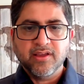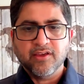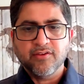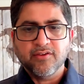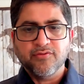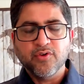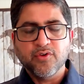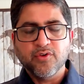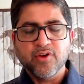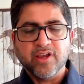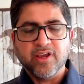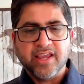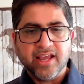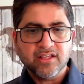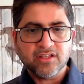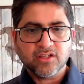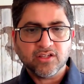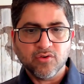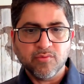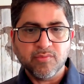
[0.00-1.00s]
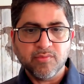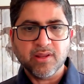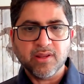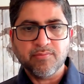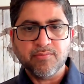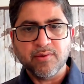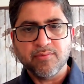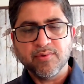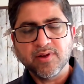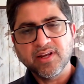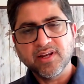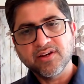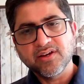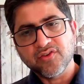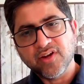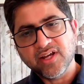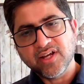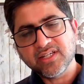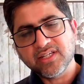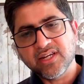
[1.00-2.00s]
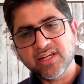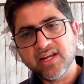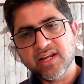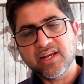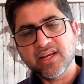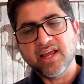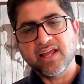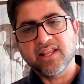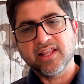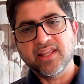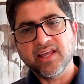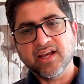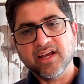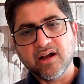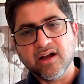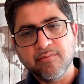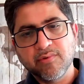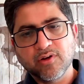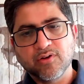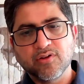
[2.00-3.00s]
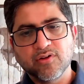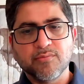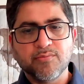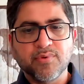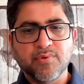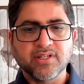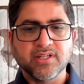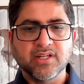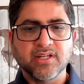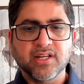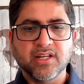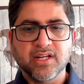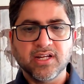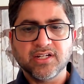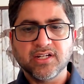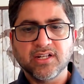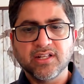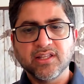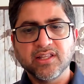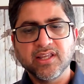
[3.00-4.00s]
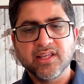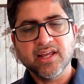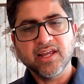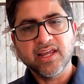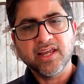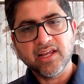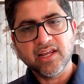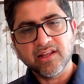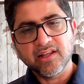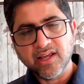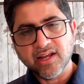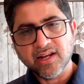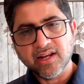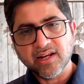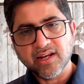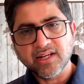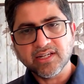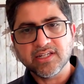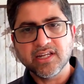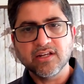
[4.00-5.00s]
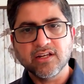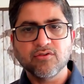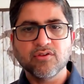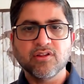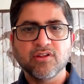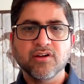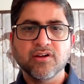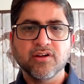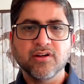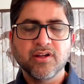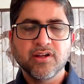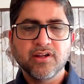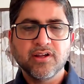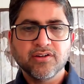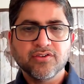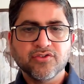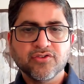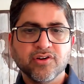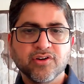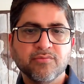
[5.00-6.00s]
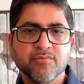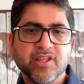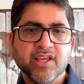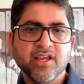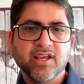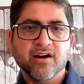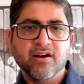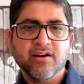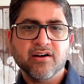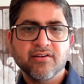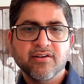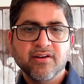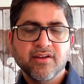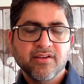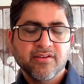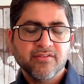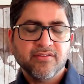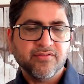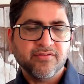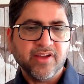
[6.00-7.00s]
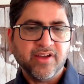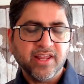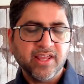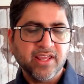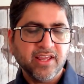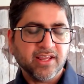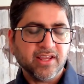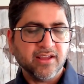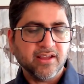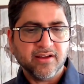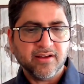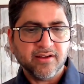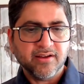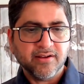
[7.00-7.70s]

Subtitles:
If you get so many people interested and they're coming to the presentation, they're listening to the trip, they are very